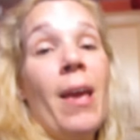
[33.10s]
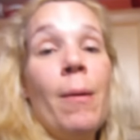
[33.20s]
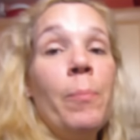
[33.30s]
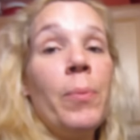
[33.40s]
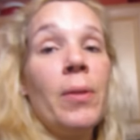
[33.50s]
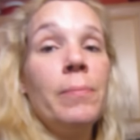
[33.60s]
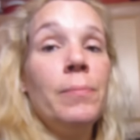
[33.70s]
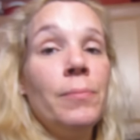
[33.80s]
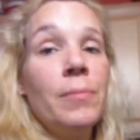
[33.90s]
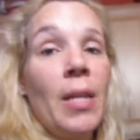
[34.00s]
hemp
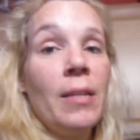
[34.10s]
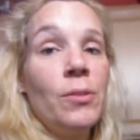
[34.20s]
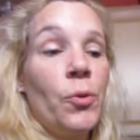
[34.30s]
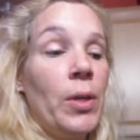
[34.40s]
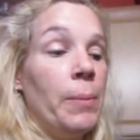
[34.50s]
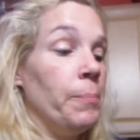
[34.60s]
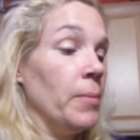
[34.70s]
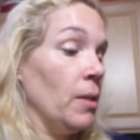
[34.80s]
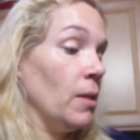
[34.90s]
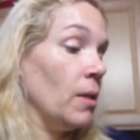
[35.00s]
nice cream.
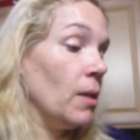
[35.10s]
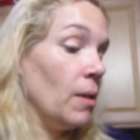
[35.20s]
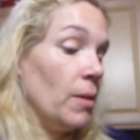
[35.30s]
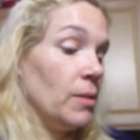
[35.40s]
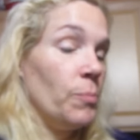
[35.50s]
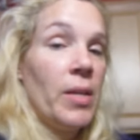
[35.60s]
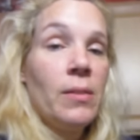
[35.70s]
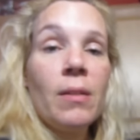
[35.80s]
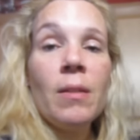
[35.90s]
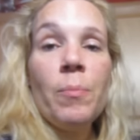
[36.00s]
It's
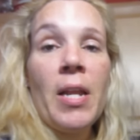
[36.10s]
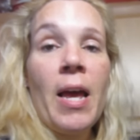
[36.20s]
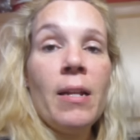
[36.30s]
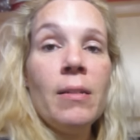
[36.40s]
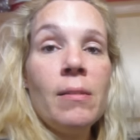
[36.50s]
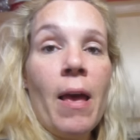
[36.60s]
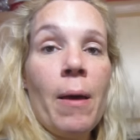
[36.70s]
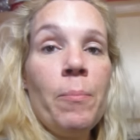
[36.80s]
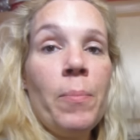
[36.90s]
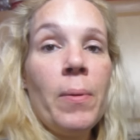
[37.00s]
basically bananas,
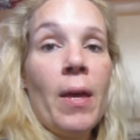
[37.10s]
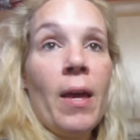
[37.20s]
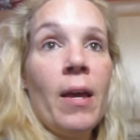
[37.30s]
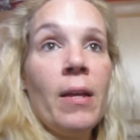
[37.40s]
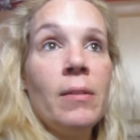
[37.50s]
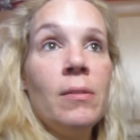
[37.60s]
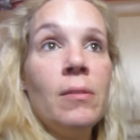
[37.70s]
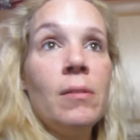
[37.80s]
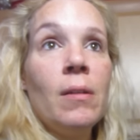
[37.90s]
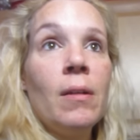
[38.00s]
hemp,
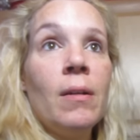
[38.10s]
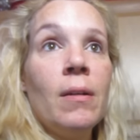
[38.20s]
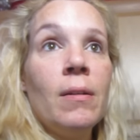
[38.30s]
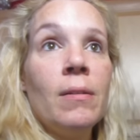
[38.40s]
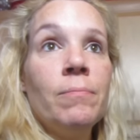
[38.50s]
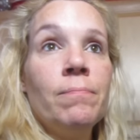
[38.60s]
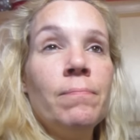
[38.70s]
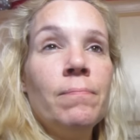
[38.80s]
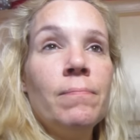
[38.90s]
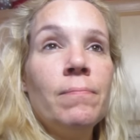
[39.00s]
and um,
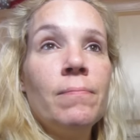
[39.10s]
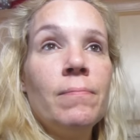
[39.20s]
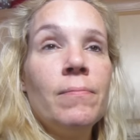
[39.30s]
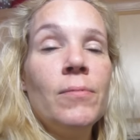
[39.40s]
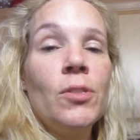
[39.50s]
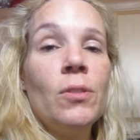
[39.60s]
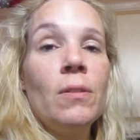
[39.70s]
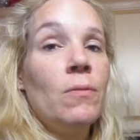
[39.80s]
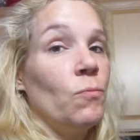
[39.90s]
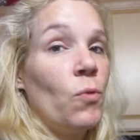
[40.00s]

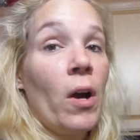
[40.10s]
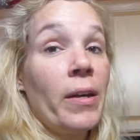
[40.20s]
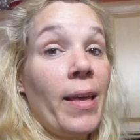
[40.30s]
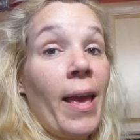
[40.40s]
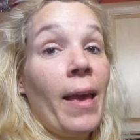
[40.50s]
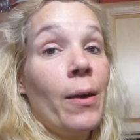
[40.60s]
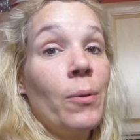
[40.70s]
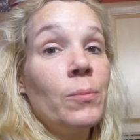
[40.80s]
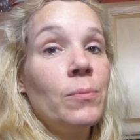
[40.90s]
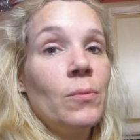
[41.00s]
raw
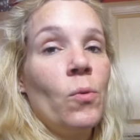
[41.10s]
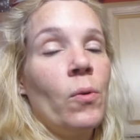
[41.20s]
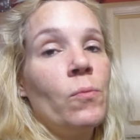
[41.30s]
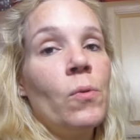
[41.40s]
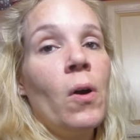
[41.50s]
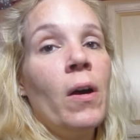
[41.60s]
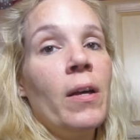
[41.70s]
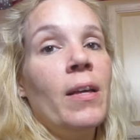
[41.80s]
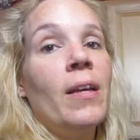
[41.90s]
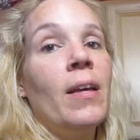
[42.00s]
cacao or
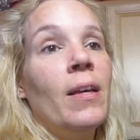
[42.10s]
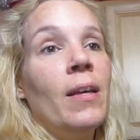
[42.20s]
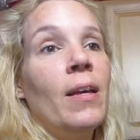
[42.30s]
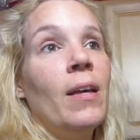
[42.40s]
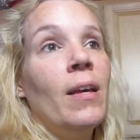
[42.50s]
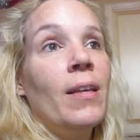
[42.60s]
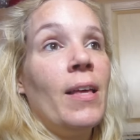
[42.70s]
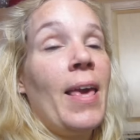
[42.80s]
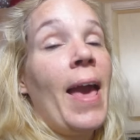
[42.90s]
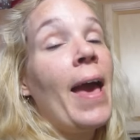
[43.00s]
raw
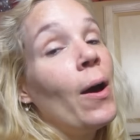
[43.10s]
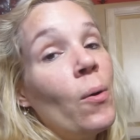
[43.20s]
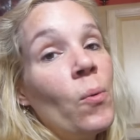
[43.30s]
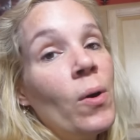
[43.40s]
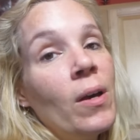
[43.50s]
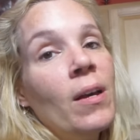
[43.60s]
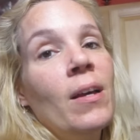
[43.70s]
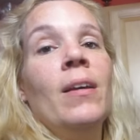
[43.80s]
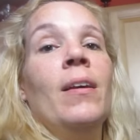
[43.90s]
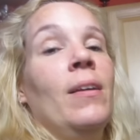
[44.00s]
cacao.
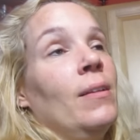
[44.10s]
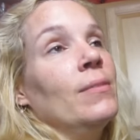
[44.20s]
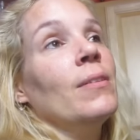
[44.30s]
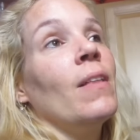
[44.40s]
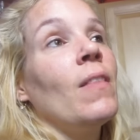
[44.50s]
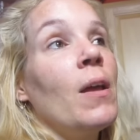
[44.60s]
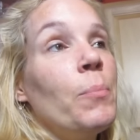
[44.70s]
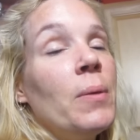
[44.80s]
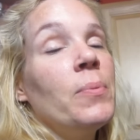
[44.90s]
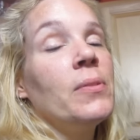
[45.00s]
A lot
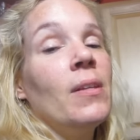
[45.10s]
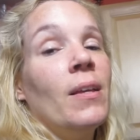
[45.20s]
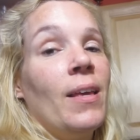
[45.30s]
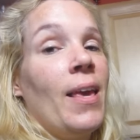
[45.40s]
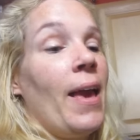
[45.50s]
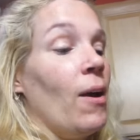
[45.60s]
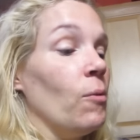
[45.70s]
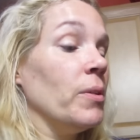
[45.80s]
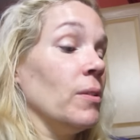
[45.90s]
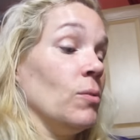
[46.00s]
of people say
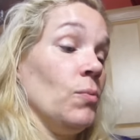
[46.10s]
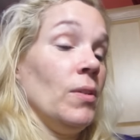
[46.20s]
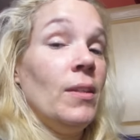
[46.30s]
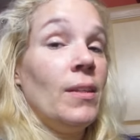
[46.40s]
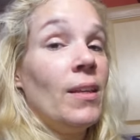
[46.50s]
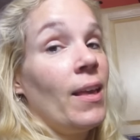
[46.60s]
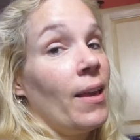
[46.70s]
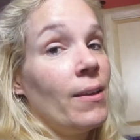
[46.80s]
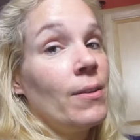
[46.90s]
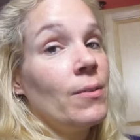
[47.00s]
cacao, but it's really
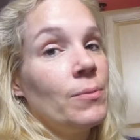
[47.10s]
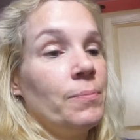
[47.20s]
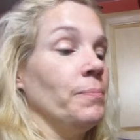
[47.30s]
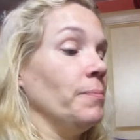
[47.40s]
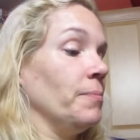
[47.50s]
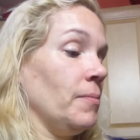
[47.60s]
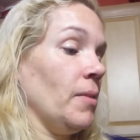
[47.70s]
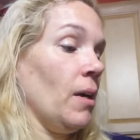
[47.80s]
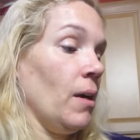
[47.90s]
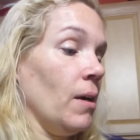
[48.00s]
cacao.
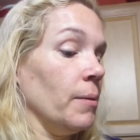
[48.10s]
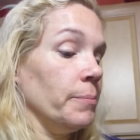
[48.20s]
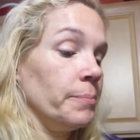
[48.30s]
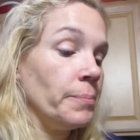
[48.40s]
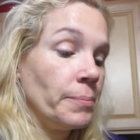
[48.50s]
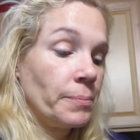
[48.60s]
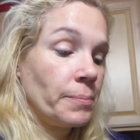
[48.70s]
Um,